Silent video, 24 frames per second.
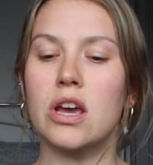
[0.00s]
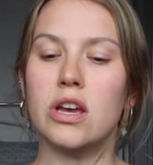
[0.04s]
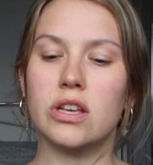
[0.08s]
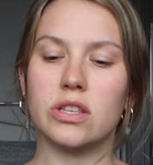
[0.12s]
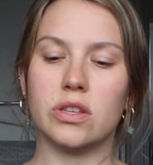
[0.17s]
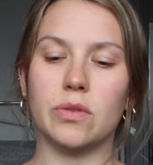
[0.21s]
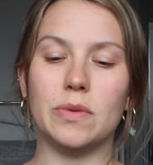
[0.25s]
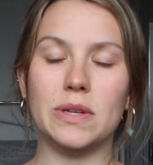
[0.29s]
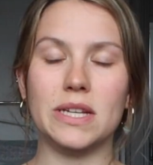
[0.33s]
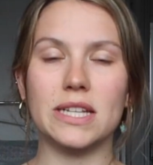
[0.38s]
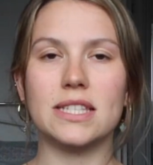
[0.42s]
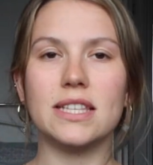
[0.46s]

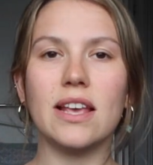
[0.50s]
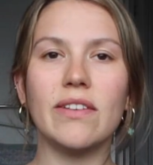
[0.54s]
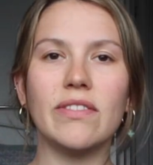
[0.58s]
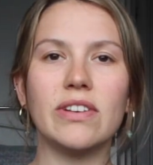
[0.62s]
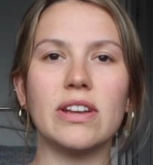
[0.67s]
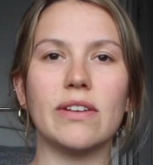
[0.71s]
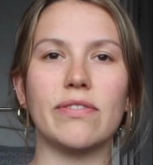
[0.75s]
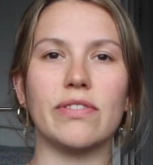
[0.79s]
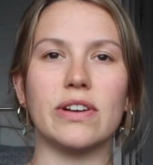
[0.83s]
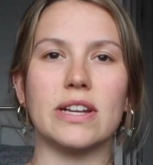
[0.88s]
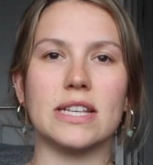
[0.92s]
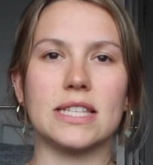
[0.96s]
So we did 7
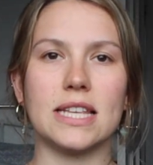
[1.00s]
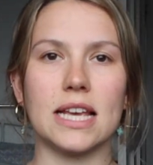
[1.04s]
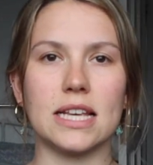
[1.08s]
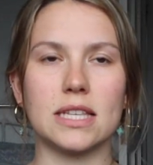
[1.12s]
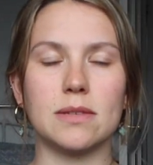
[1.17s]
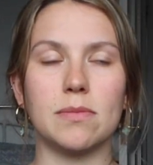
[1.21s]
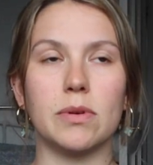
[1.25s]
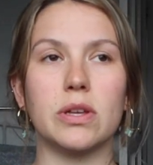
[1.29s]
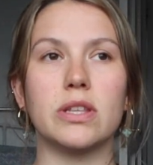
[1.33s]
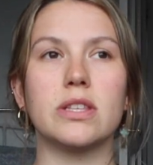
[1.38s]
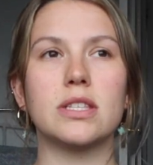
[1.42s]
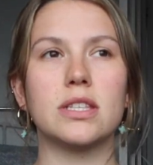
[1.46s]
different
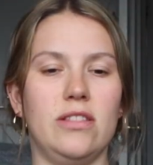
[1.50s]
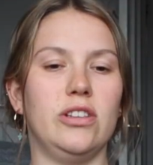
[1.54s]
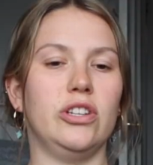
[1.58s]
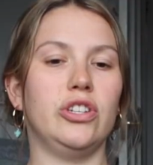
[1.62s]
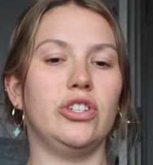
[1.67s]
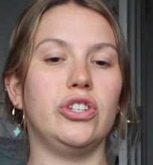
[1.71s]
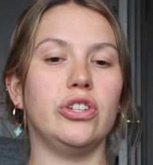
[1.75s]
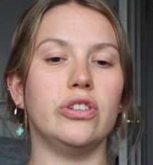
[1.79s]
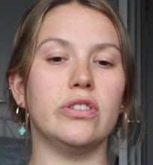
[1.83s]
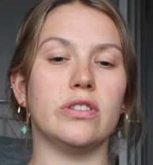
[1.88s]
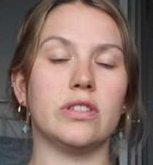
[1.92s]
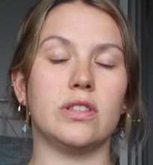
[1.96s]
assessments, and the
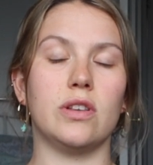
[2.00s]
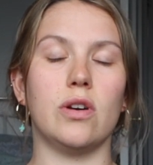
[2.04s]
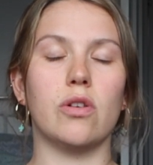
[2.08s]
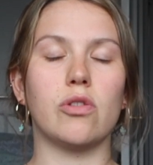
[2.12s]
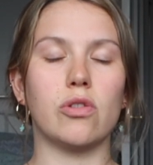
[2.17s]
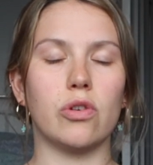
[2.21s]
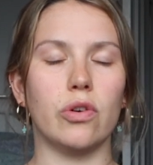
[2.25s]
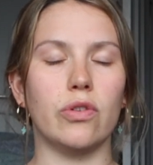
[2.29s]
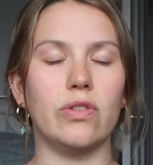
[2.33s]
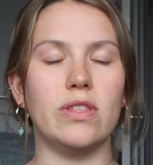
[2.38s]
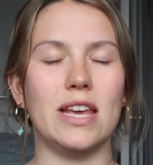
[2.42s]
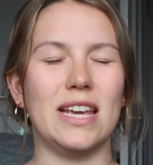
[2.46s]
students that
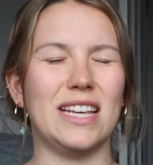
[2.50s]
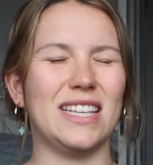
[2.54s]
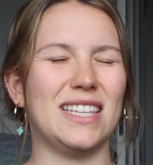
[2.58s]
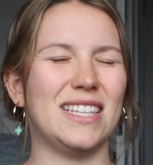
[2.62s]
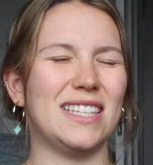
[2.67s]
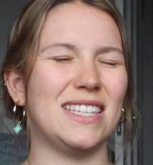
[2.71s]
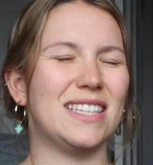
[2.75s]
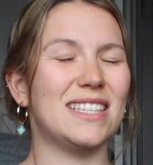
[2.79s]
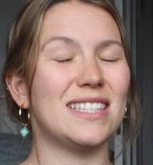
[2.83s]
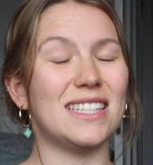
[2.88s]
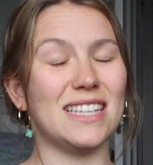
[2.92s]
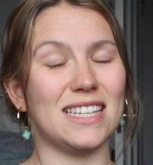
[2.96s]
are on
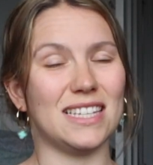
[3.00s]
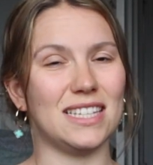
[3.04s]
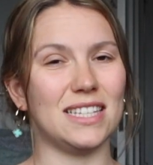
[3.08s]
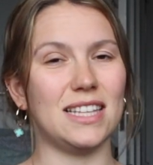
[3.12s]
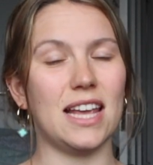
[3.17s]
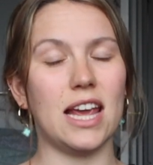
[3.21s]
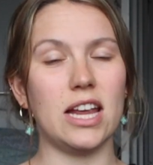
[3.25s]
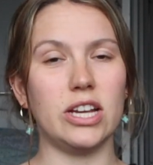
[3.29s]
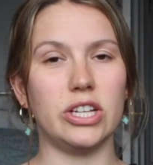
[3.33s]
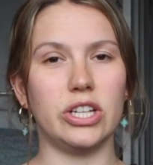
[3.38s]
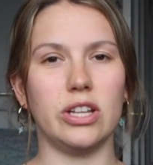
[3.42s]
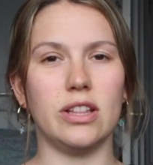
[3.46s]
this
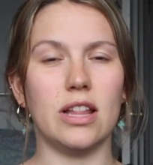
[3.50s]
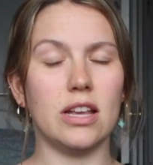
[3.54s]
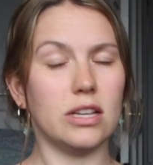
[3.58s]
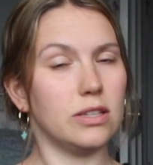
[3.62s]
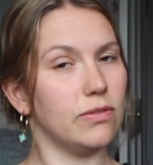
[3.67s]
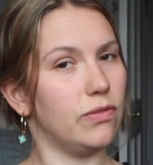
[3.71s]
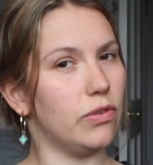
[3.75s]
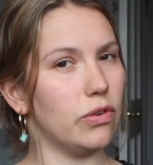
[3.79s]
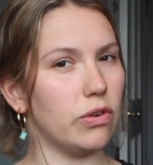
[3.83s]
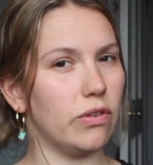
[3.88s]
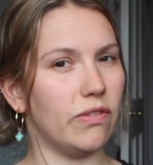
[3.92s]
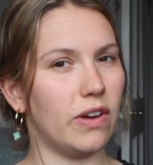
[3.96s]
dissertation, there's
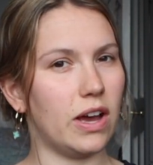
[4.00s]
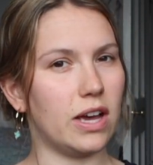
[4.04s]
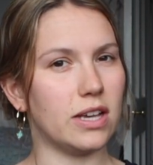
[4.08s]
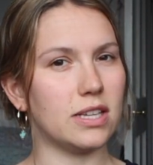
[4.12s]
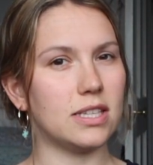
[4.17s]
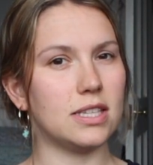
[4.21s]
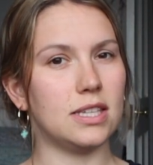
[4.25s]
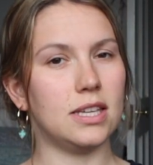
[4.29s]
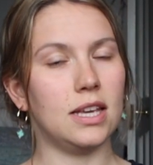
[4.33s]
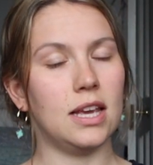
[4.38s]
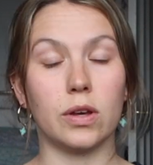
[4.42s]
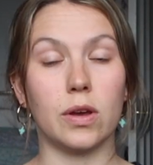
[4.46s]
4 of
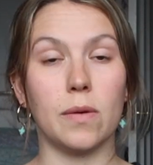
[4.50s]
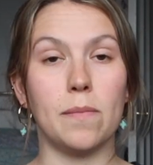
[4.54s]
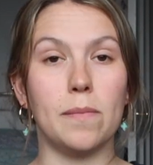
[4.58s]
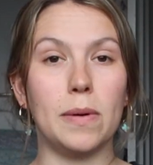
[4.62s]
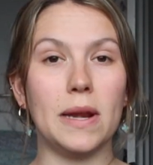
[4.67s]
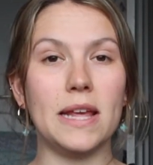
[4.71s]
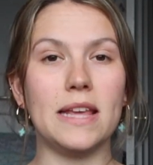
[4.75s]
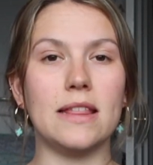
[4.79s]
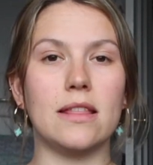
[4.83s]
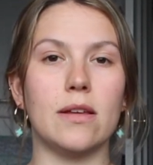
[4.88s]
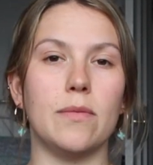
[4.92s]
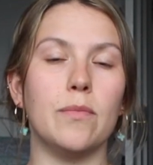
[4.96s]
us,
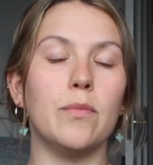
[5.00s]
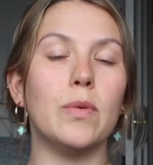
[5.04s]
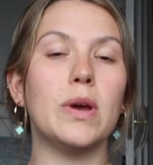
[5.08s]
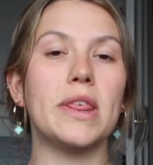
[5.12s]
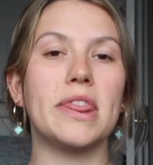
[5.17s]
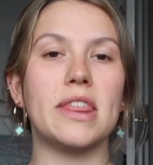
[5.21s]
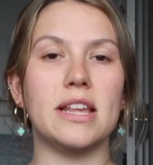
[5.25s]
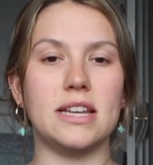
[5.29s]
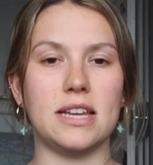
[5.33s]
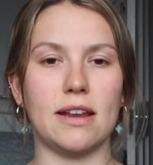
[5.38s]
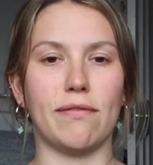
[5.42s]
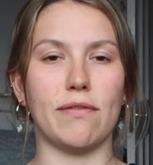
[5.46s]
complete them
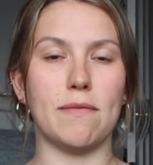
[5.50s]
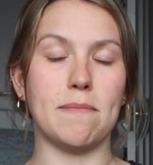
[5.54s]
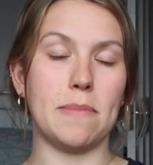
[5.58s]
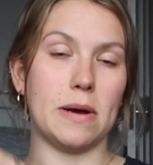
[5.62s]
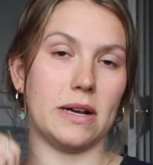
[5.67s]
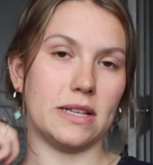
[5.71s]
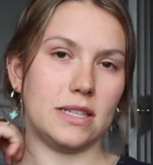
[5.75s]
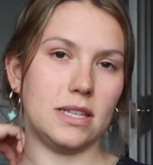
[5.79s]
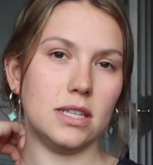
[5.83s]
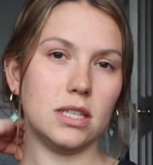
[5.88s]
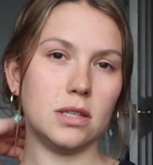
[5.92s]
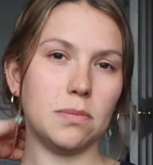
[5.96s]
with the different
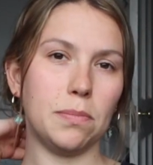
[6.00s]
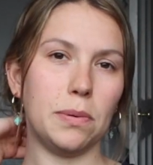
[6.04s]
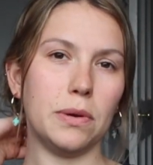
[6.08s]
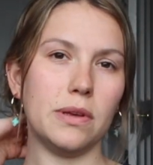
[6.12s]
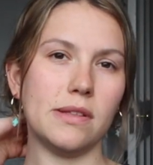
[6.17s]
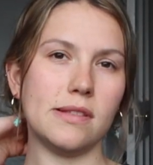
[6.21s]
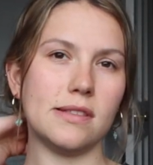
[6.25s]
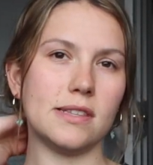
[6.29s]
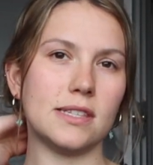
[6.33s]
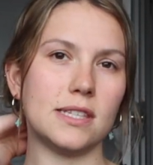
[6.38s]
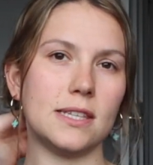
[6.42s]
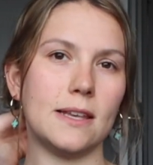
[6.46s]

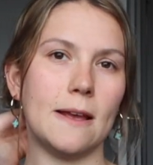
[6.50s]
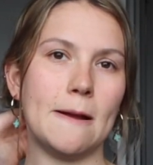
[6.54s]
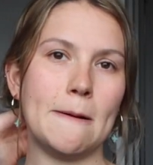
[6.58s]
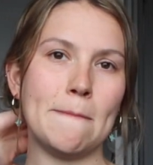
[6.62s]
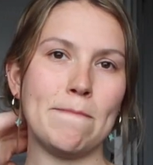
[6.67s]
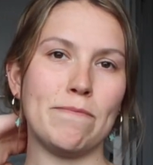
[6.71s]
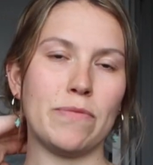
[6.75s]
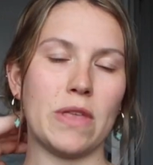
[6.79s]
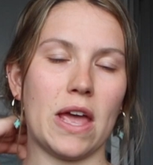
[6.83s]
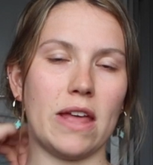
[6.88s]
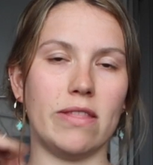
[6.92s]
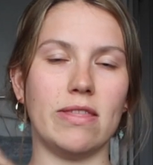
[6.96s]
participants,
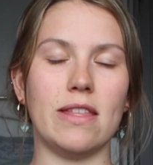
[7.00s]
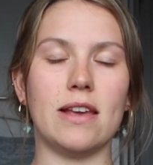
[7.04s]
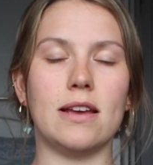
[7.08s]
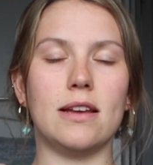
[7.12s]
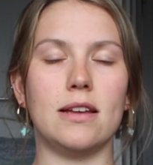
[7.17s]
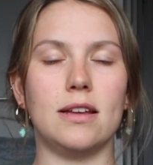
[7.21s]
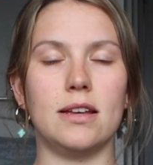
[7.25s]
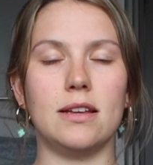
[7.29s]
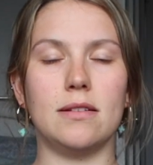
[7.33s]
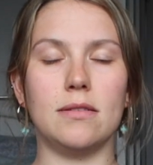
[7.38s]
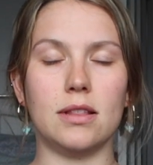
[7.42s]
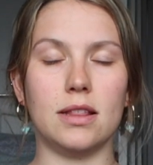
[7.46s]
and
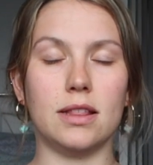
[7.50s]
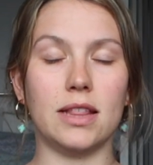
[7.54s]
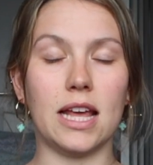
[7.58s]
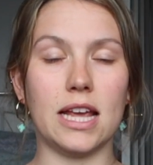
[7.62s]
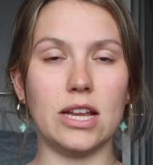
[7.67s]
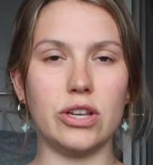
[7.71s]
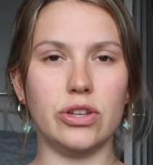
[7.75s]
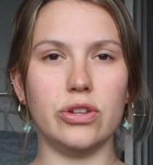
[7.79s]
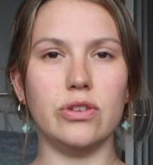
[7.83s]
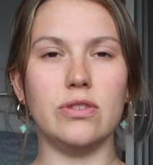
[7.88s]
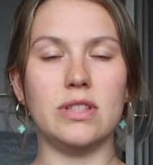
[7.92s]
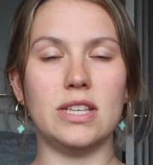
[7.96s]
then
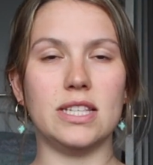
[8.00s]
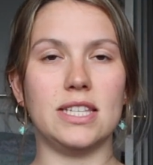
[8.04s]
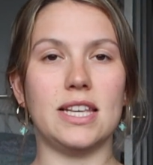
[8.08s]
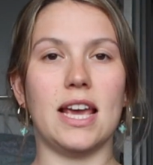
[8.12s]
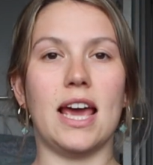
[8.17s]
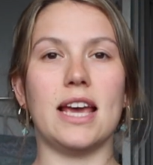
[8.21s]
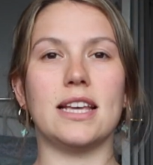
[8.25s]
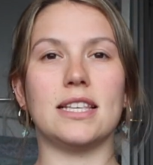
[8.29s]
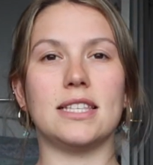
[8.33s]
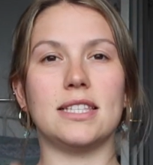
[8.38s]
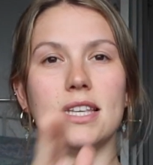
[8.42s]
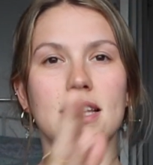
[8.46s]
they do the
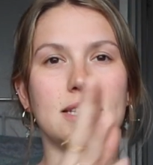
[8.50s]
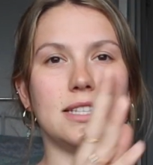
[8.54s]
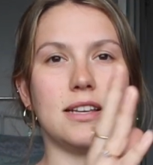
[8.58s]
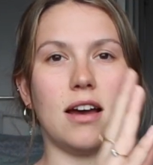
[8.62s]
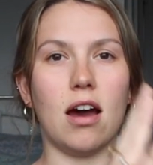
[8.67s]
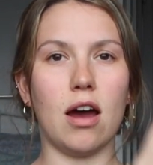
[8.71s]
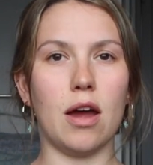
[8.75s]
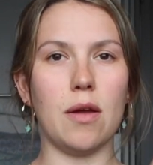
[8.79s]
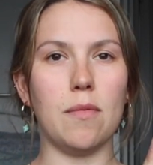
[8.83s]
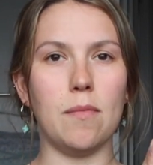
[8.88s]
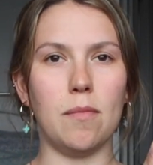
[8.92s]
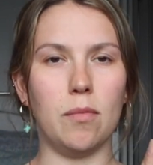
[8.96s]
tests at
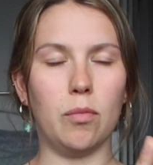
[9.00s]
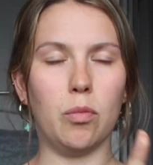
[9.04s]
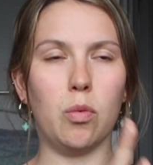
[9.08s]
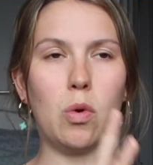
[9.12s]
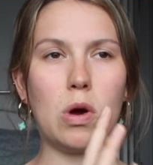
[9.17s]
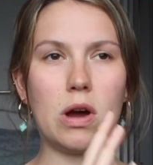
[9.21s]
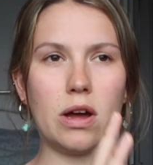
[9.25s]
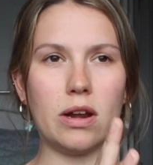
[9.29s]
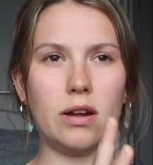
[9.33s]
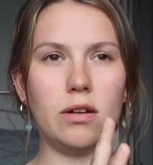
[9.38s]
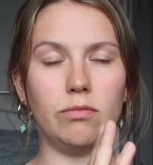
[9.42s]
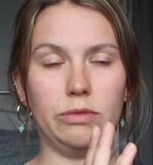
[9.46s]
time
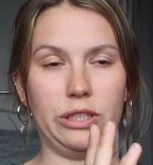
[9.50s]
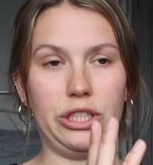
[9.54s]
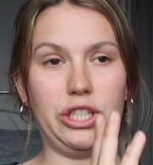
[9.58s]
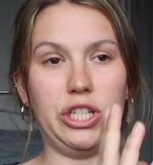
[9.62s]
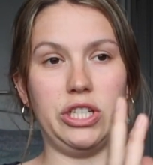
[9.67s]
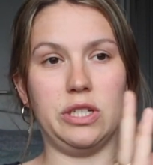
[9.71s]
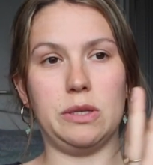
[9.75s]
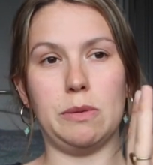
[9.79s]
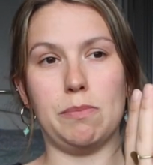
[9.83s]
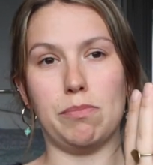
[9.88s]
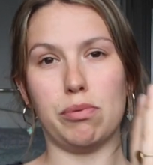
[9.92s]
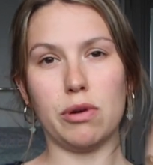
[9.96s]
1, which
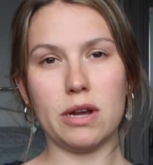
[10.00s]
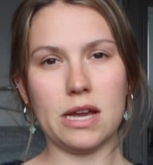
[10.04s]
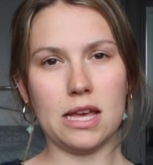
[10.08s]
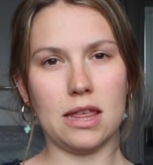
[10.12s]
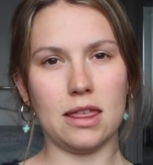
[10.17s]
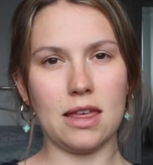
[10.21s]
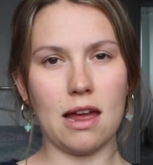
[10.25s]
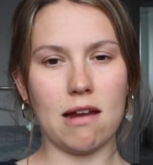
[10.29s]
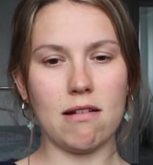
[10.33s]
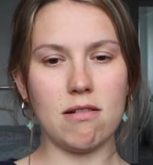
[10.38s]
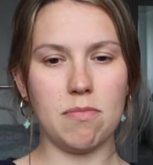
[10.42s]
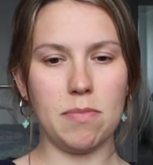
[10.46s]
is
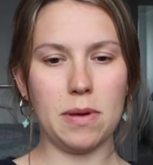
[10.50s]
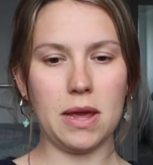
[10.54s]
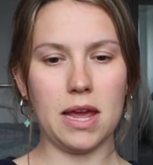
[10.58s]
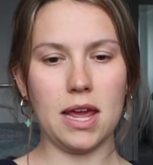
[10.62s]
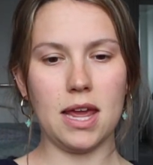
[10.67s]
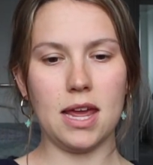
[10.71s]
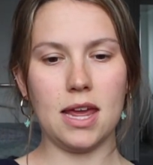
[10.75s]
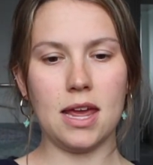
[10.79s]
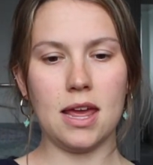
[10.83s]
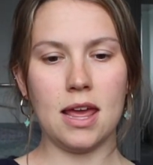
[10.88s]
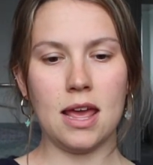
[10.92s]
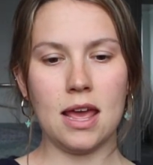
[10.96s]

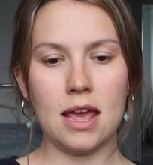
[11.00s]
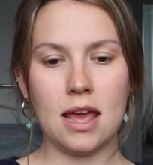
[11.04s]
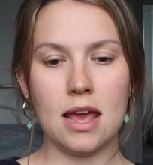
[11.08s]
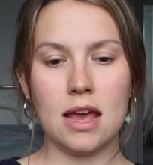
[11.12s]
pre-therapy.